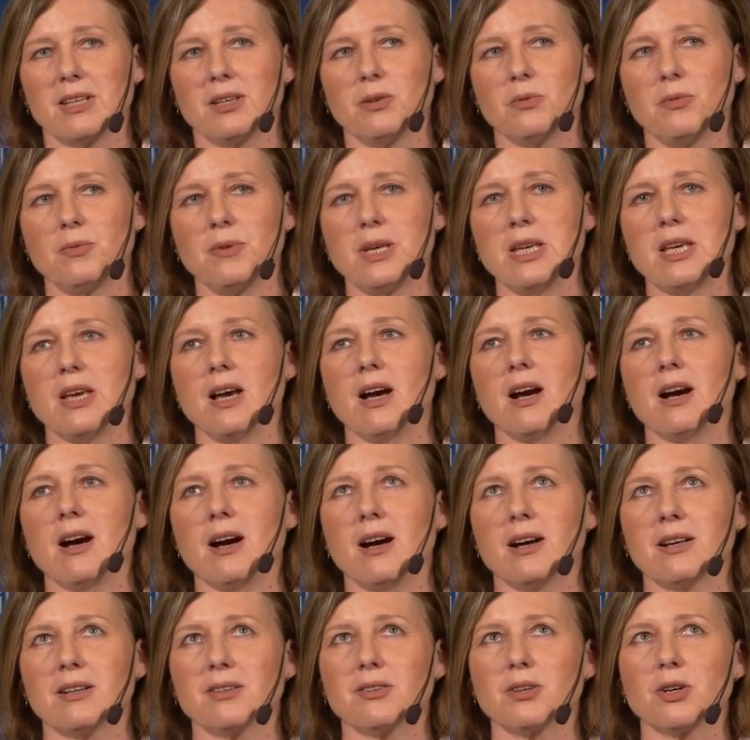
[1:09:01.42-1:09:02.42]
we
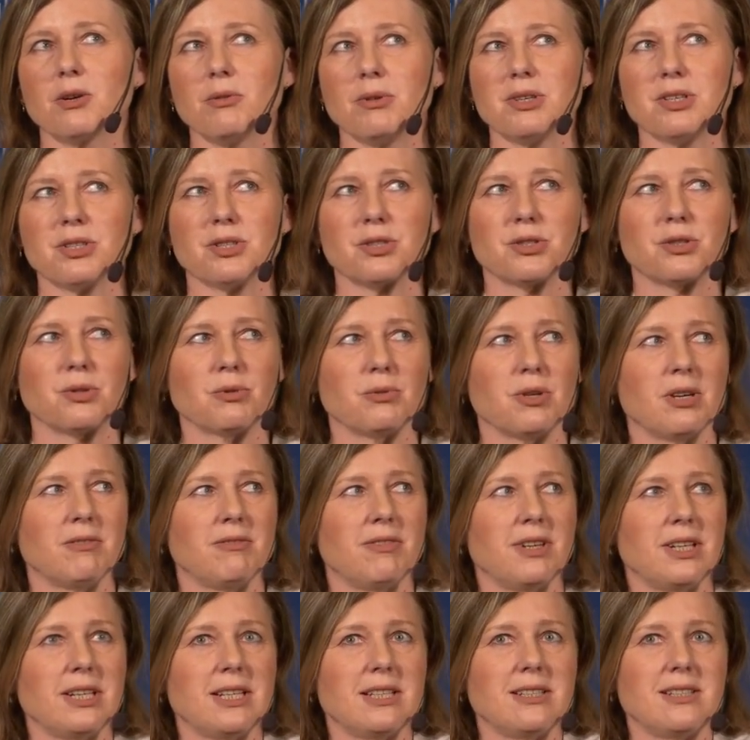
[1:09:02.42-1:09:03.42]
are going through a
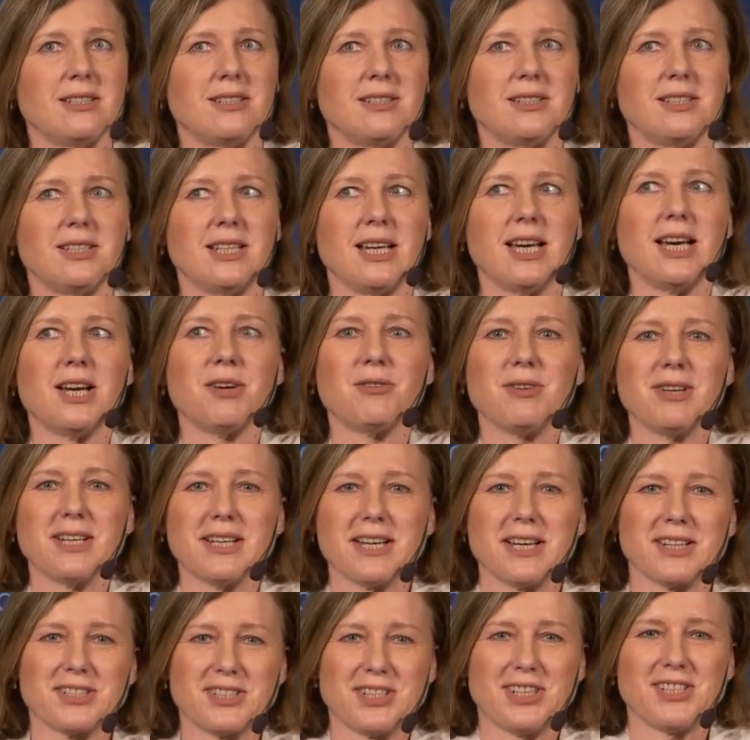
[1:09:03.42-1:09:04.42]
very daring
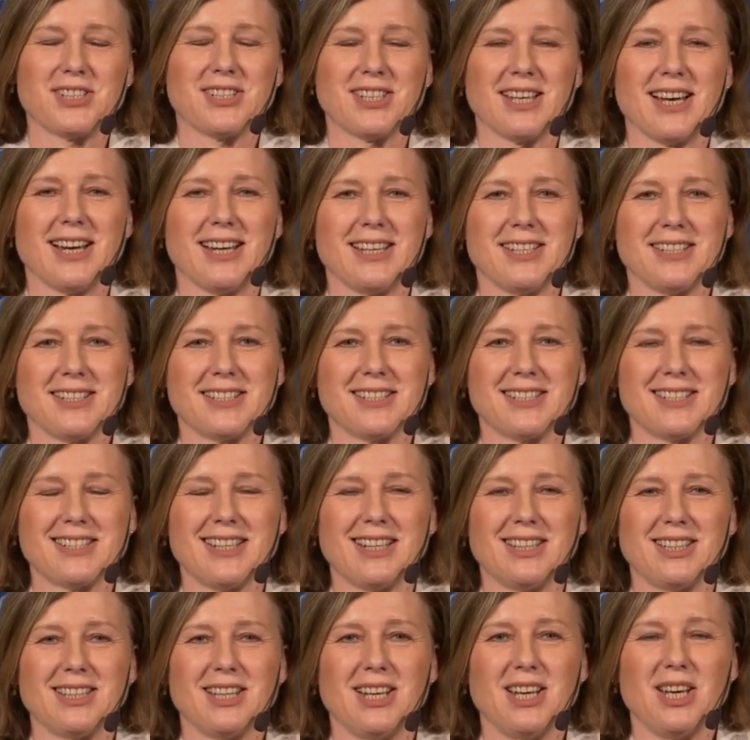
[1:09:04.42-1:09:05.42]
exercise
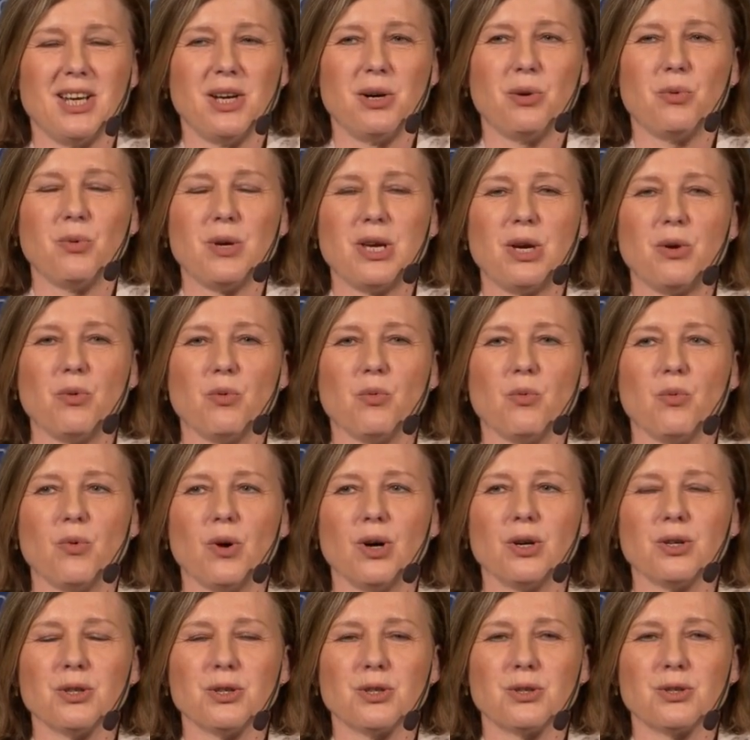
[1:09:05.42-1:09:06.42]
that we
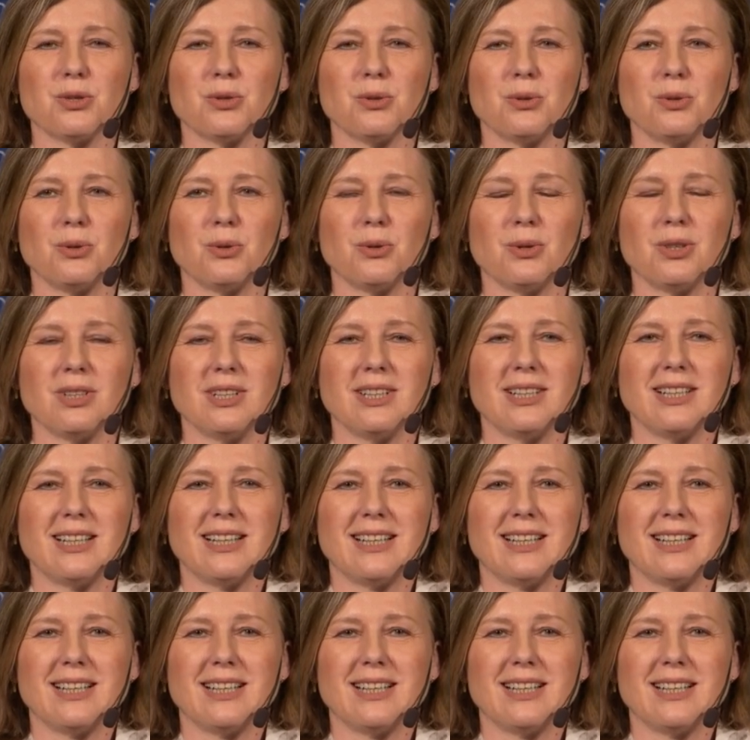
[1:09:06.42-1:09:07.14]
want to